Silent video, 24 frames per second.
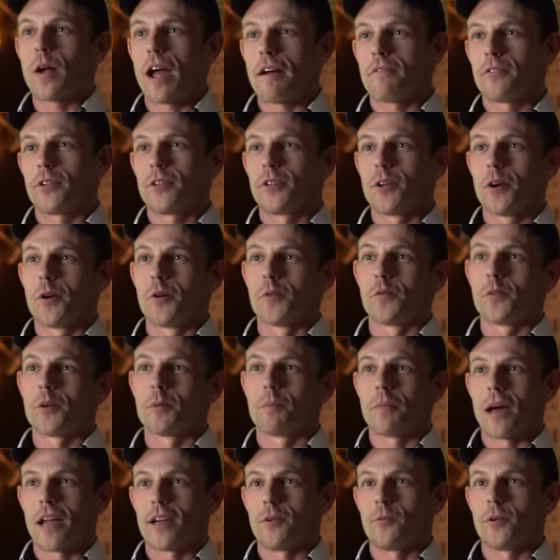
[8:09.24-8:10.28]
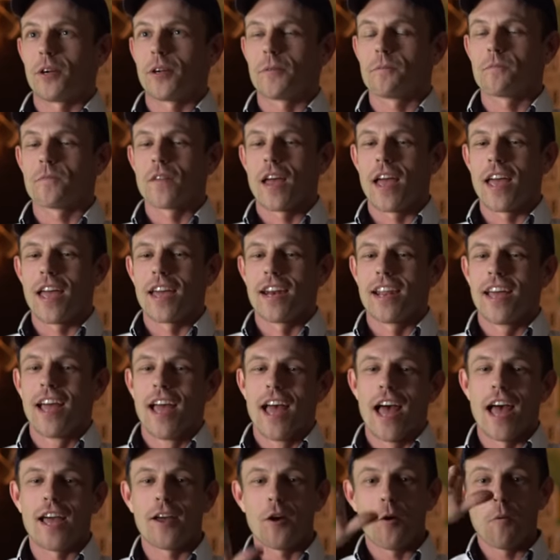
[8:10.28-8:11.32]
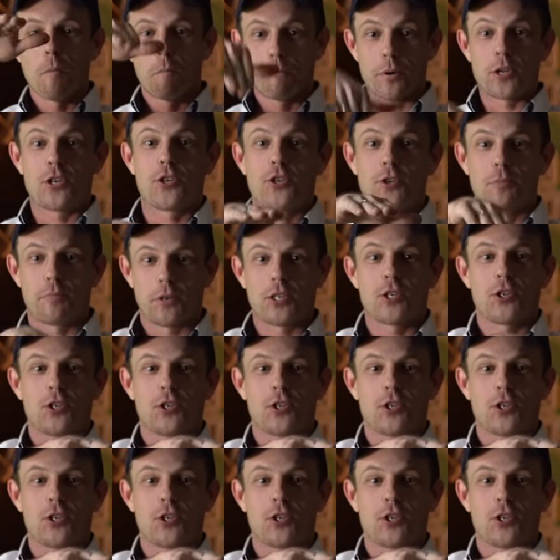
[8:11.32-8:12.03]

gravel over bodywork. And I go psh,